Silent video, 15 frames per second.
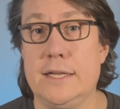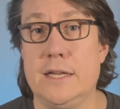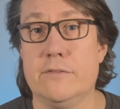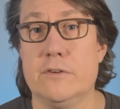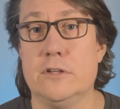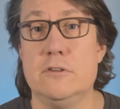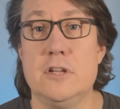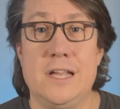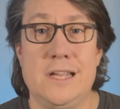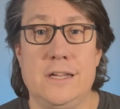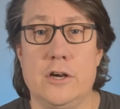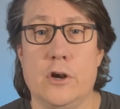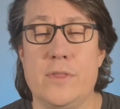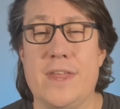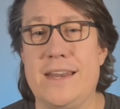given,
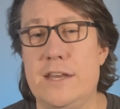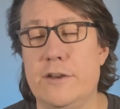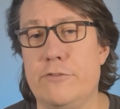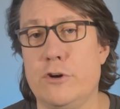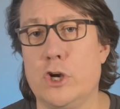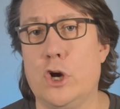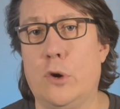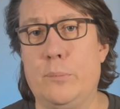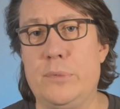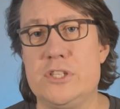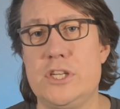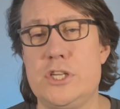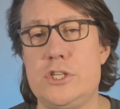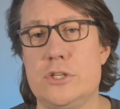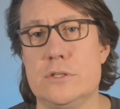you know, their different
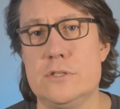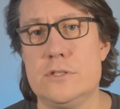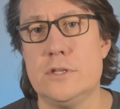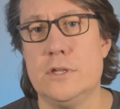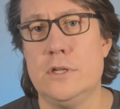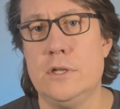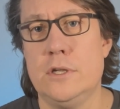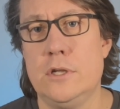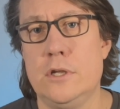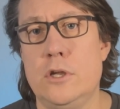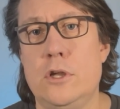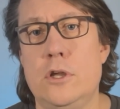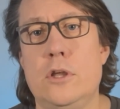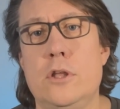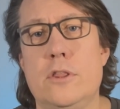compositions,
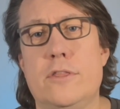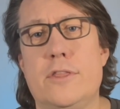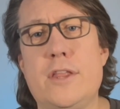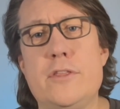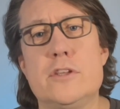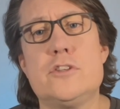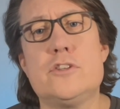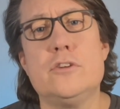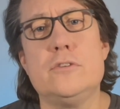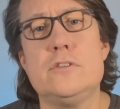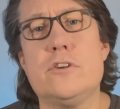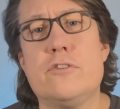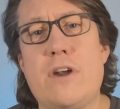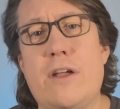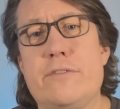then the sun's
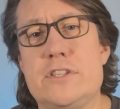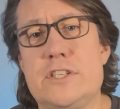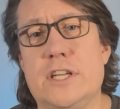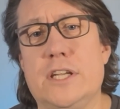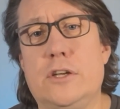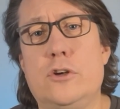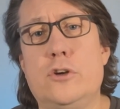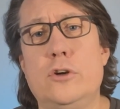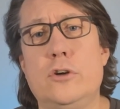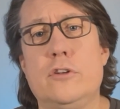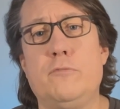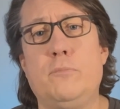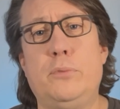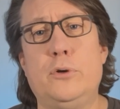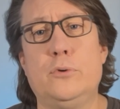gravity could
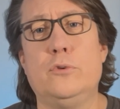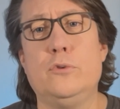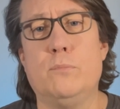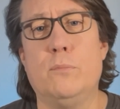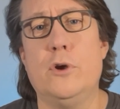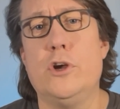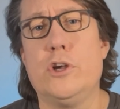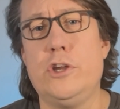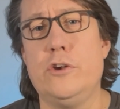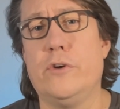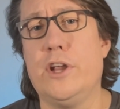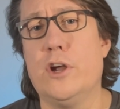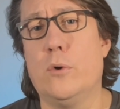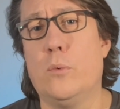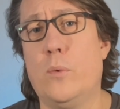have pulled
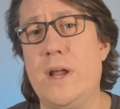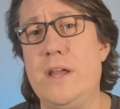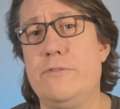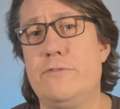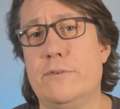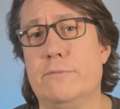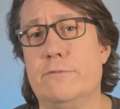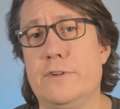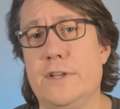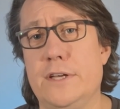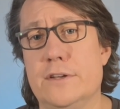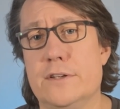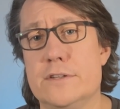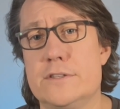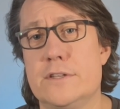Mercury away from
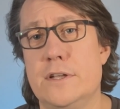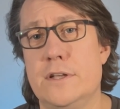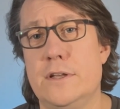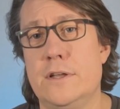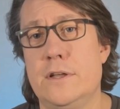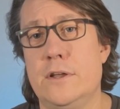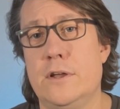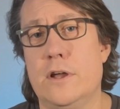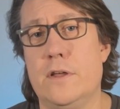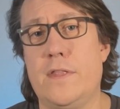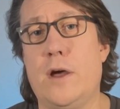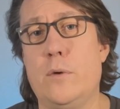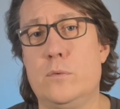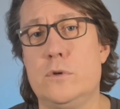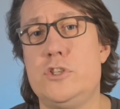Venus, and
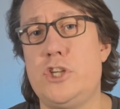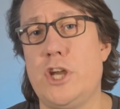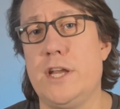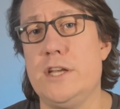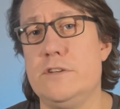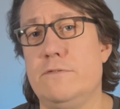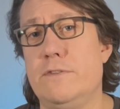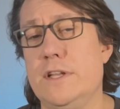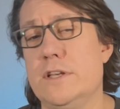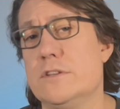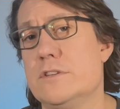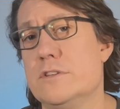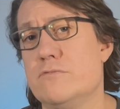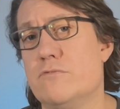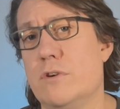that would change
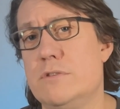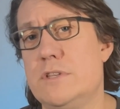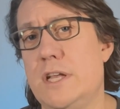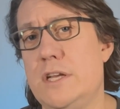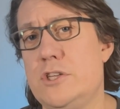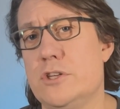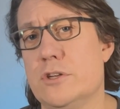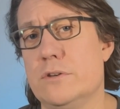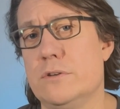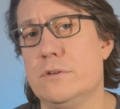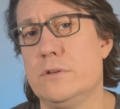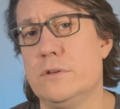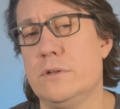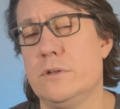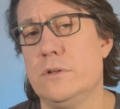Venus's rotation.
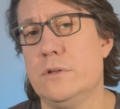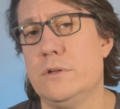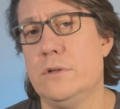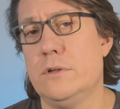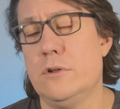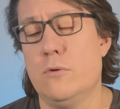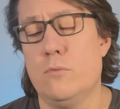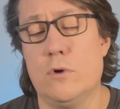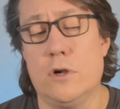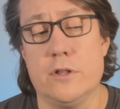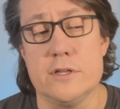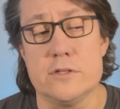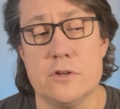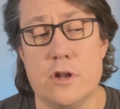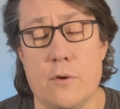While
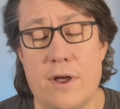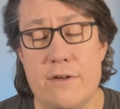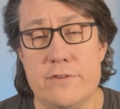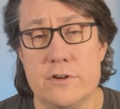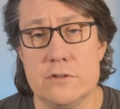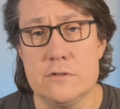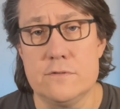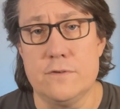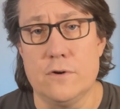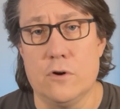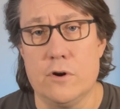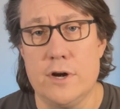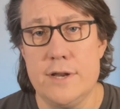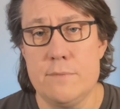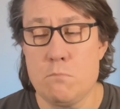there's no evidence
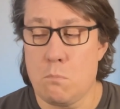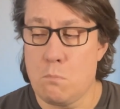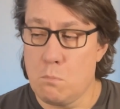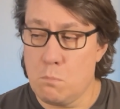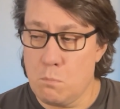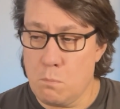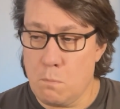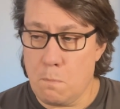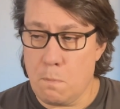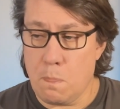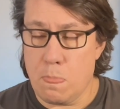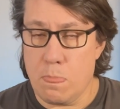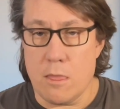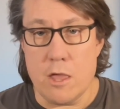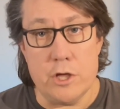for it,
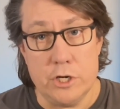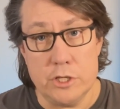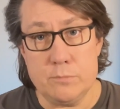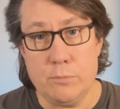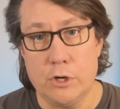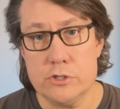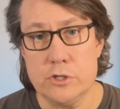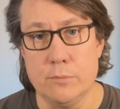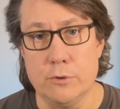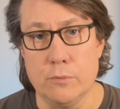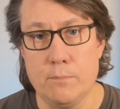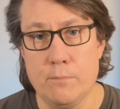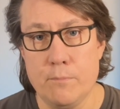it is possible.